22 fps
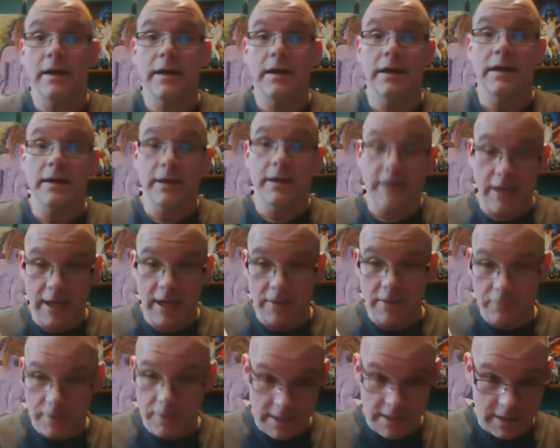in a
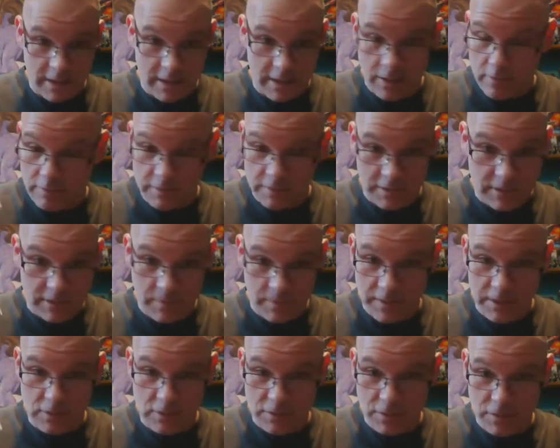game like
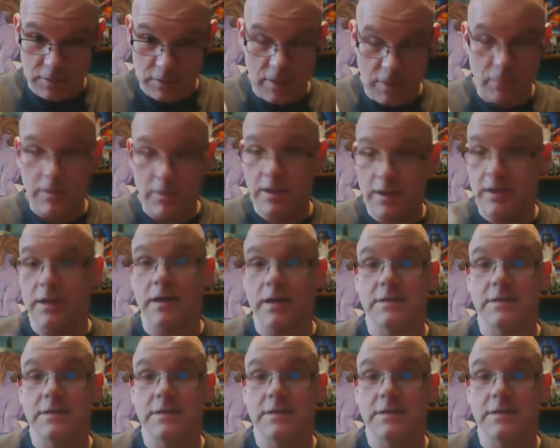something used Ubiquity,